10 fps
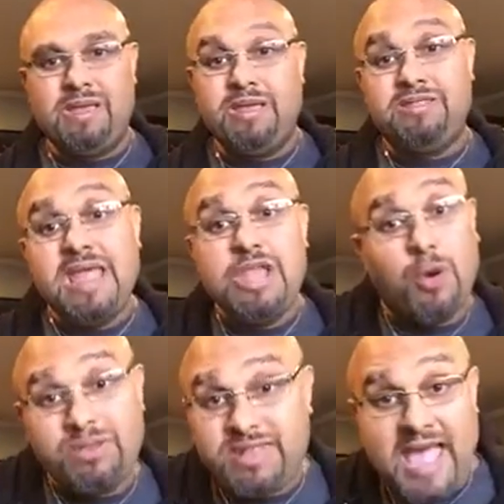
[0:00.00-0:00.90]
because they
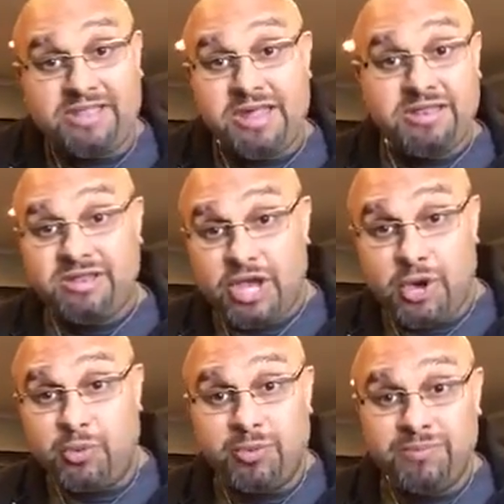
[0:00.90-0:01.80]
know it's tax season
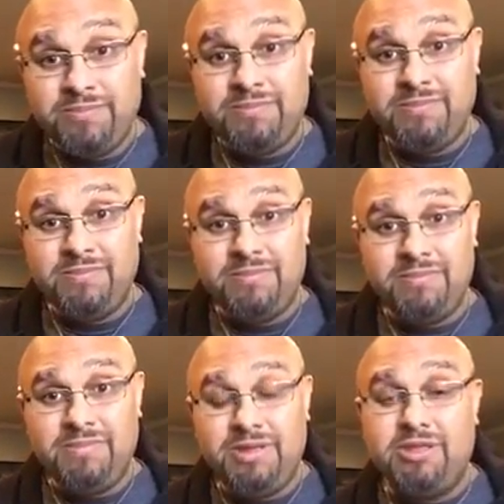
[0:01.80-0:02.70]
too.
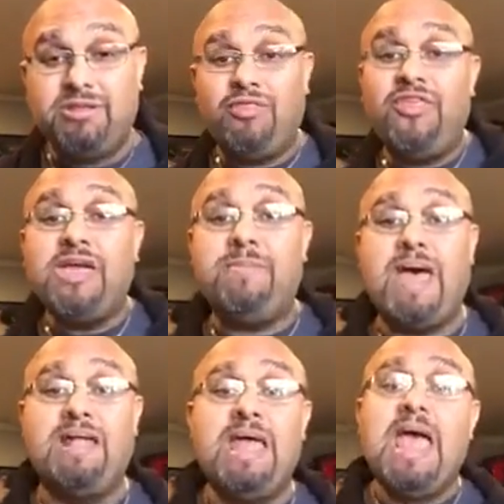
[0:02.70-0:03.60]
You know, so think
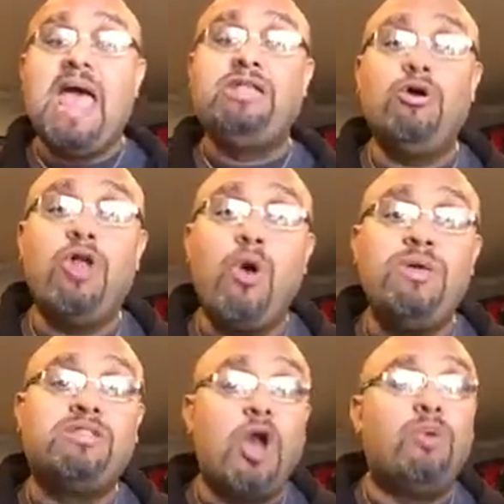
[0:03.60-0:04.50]
about it. And don't
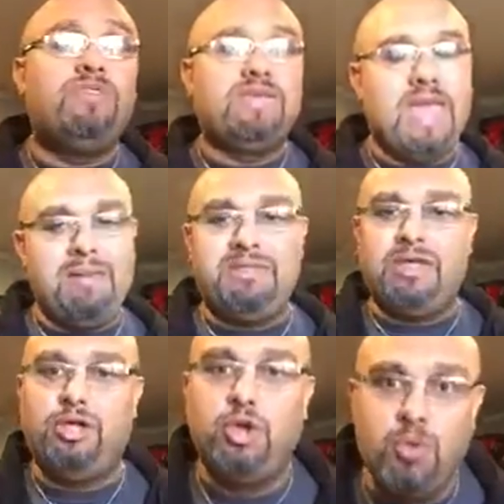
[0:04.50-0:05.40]
always go with the games
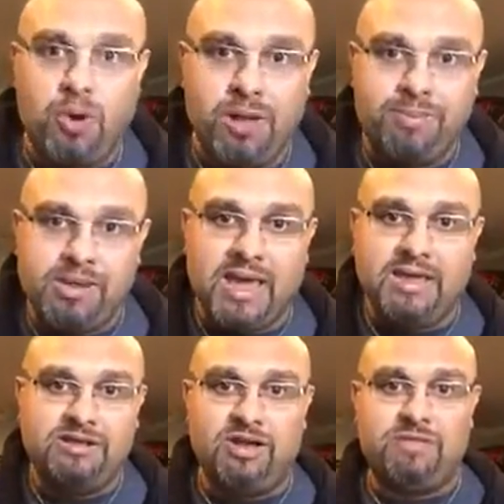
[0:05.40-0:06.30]
that you want to
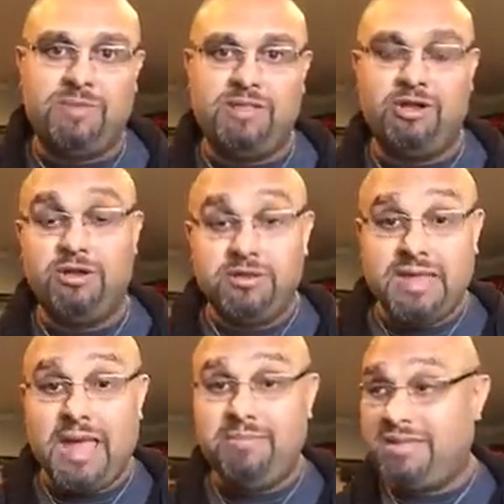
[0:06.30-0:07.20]
play. Trust me, there's
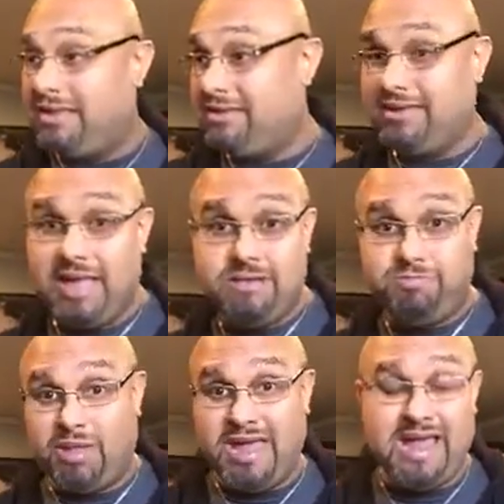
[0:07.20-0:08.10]
games that kids
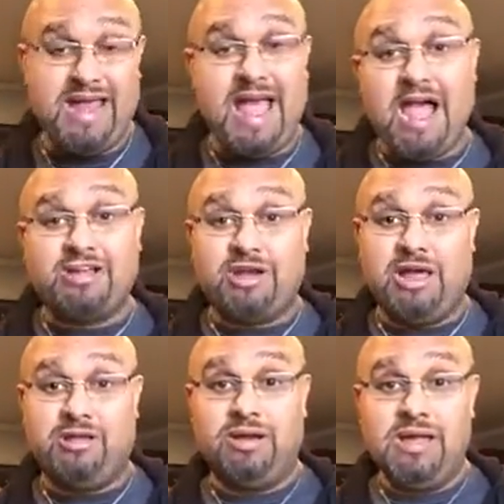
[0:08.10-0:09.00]
play in our
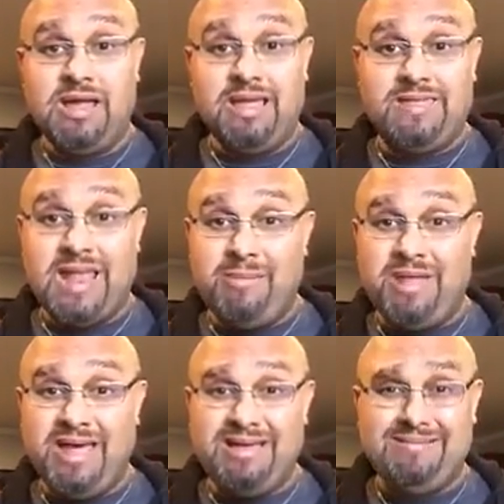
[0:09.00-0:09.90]
trailer that I'm
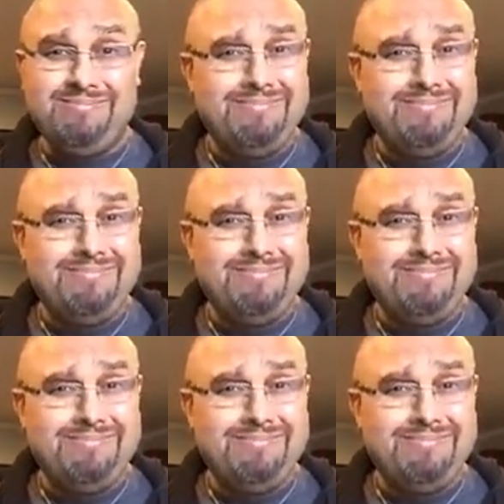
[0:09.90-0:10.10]
like,